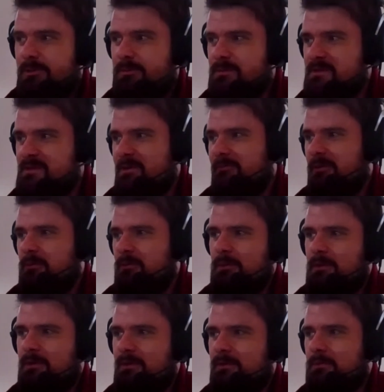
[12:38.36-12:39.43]
something where we
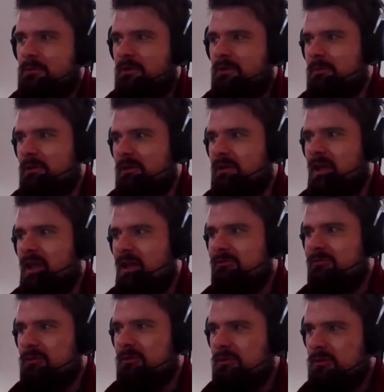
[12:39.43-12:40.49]
need to be a bit
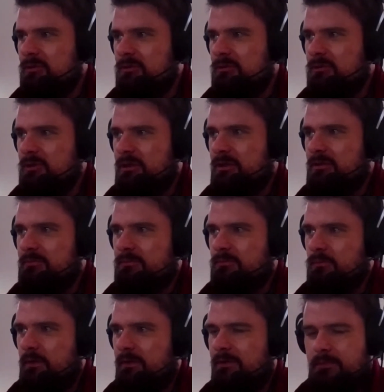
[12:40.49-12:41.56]
careful
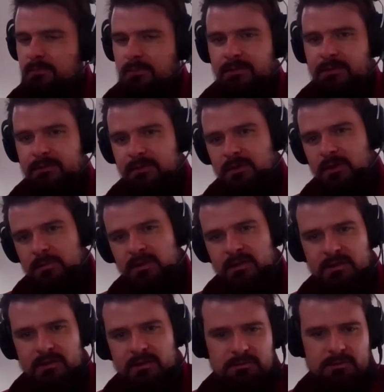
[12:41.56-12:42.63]
with the term
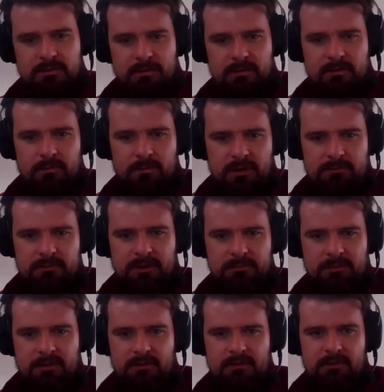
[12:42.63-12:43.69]
data literacy as well, right?
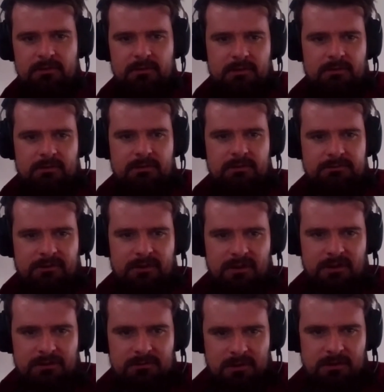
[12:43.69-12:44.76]
Because it's
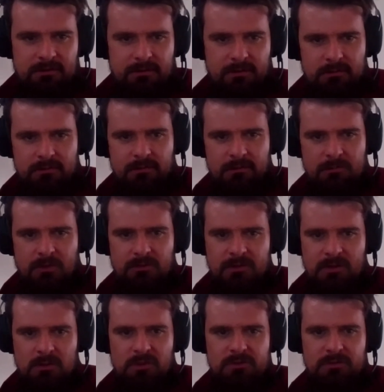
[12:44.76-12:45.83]
defined, right? So it's about
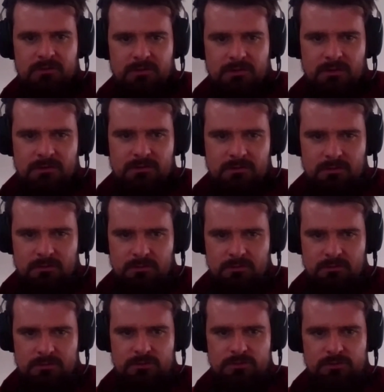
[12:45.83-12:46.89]
the ability to
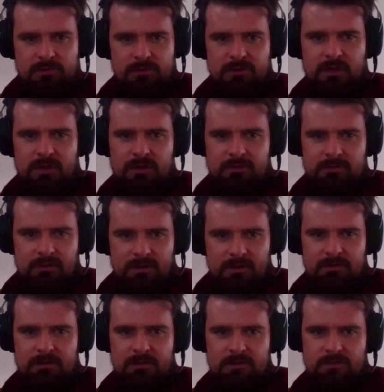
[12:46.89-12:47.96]
utilize
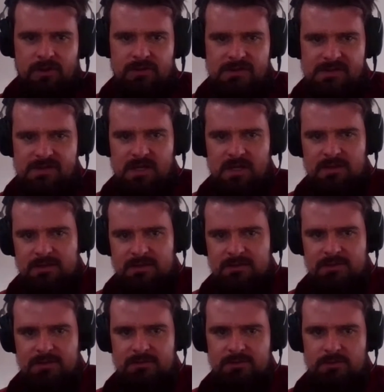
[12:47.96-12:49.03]
data, to understand
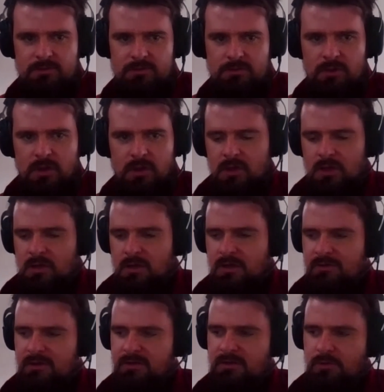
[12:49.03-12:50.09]
data, I
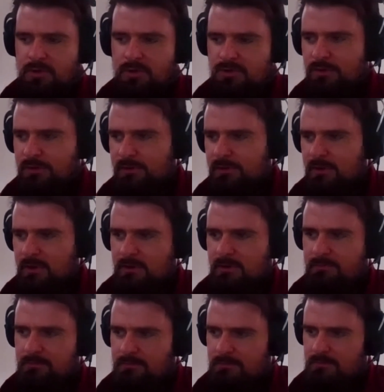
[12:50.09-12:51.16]
think the original
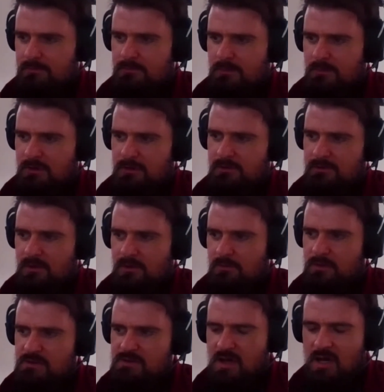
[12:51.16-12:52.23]
term
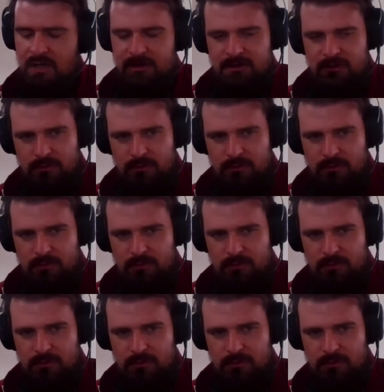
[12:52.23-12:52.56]
was argue